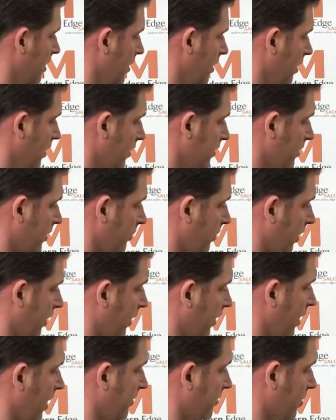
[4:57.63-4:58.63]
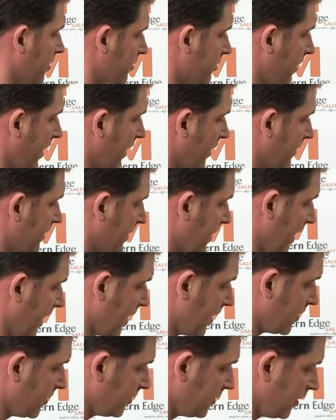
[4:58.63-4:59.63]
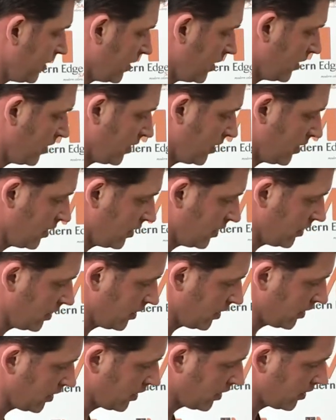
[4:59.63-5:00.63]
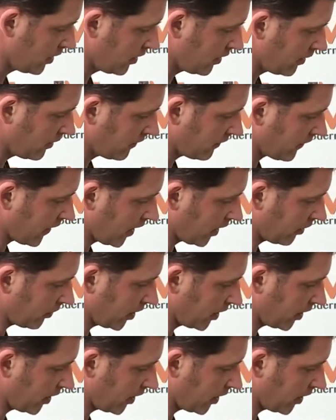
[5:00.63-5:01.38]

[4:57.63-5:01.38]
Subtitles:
So we're going to come straight down, follow our